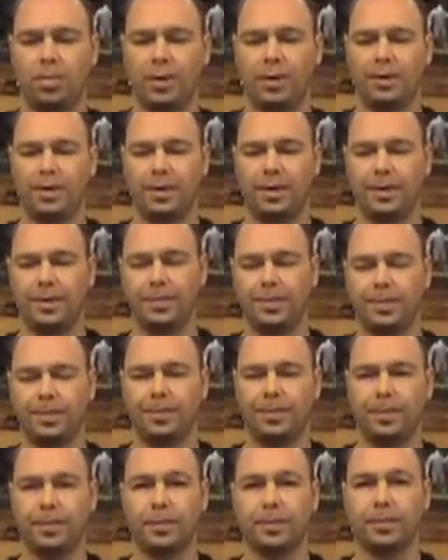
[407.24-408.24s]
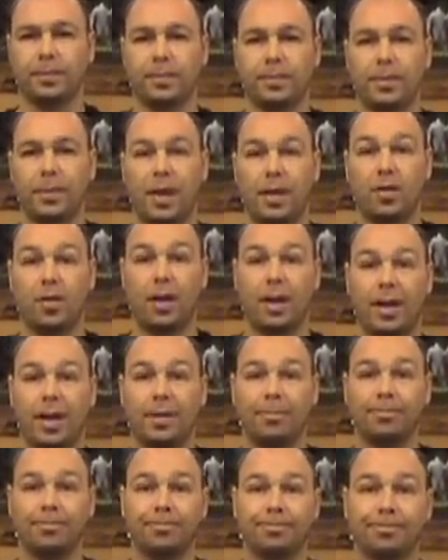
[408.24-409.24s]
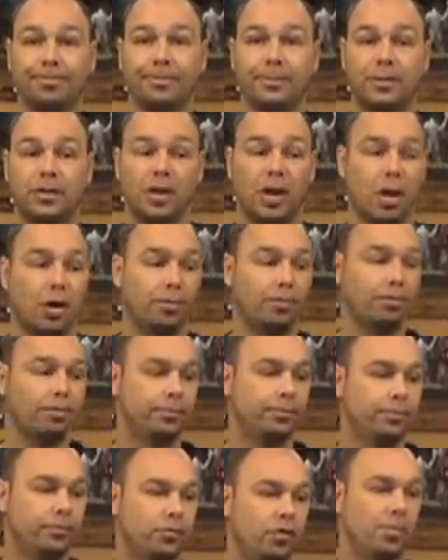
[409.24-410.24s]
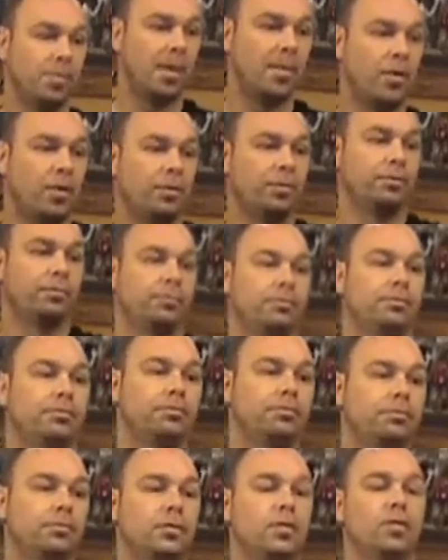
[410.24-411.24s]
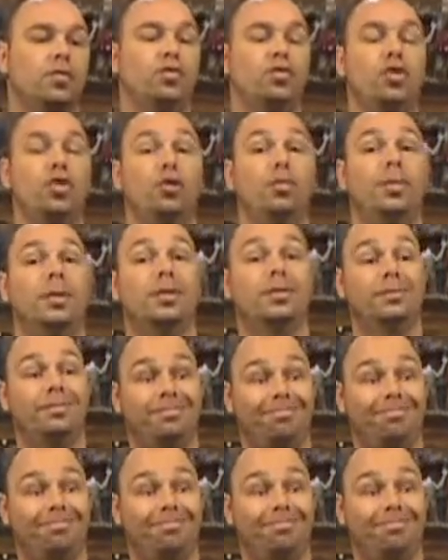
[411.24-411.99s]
But that's all I got. So remember, Rube,